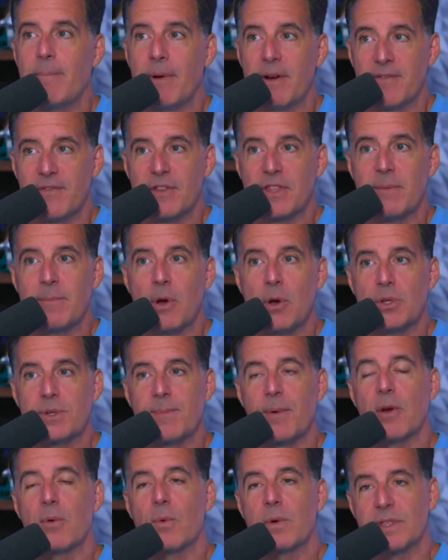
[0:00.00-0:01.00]
But for the most
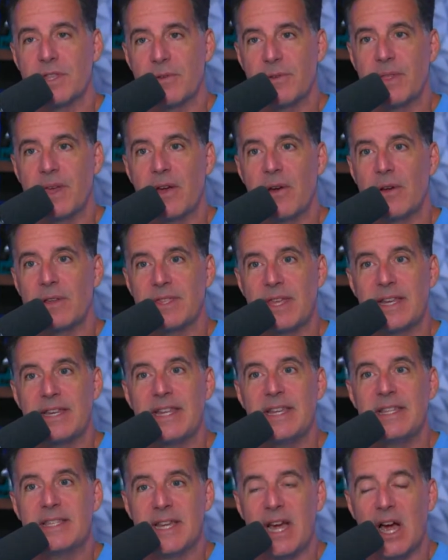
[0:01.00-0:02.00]
part, when they're there and they
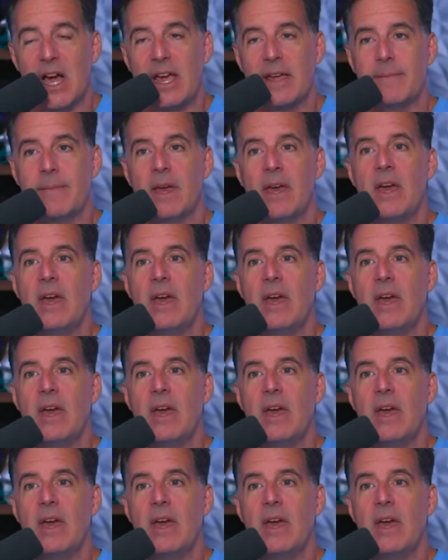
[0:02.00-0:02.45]
need time,